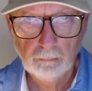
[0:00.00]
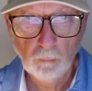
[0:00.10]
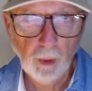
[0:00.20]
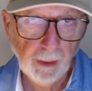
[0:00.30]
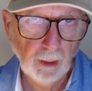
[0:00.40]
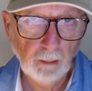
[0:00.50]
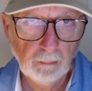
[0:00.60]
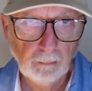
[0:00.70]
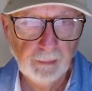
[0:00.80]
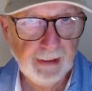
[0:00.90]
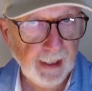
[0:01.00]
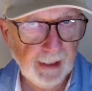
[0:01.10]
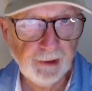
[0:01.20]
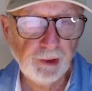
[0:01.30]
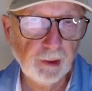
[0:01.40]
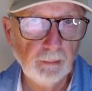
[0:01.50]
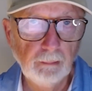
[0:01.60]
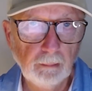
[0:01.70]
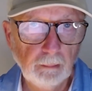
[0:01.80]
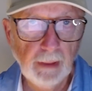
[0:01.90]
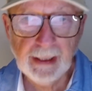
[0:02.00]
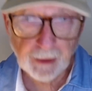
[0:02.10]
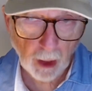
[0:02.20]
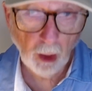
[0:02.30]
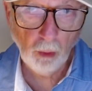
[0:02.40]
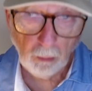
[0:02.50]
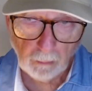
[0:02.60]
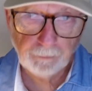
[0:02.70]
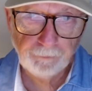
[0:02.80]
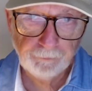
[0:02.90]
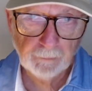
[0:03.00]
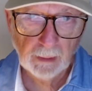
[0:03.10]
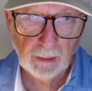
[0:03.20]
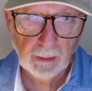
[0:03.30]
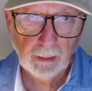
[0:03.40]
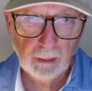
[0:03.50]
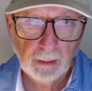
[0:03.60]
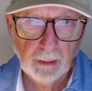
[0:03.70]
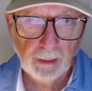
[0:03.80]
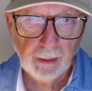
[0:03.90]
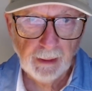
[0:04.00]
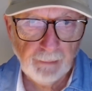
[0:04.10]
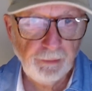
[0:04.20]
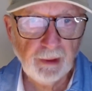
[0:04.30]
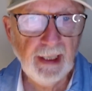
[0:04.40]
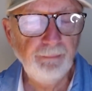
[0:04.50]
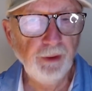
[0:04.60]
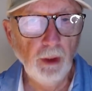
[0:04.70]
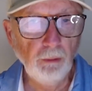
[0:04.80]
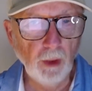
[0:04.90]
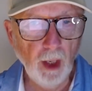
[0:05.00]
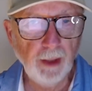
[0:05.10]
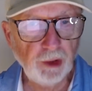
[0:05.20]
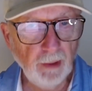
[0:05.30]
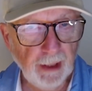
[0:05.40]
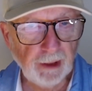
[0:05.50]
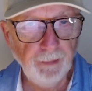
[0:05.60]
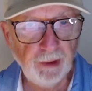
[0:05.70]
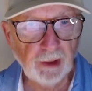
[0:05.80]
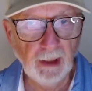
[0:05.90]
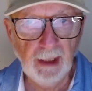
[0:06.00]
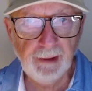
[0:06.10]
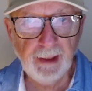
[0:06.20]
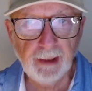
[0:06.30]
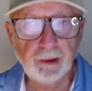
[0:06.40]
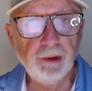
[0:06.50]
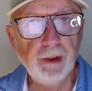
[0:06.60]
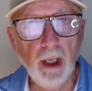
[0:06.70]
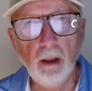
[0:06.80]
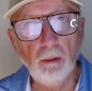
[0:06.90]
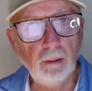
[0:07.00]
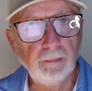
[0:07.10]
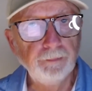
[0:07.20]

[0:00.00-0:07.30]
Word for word: Well, yes and no. If you could have a no loss transmission line, the answer is no.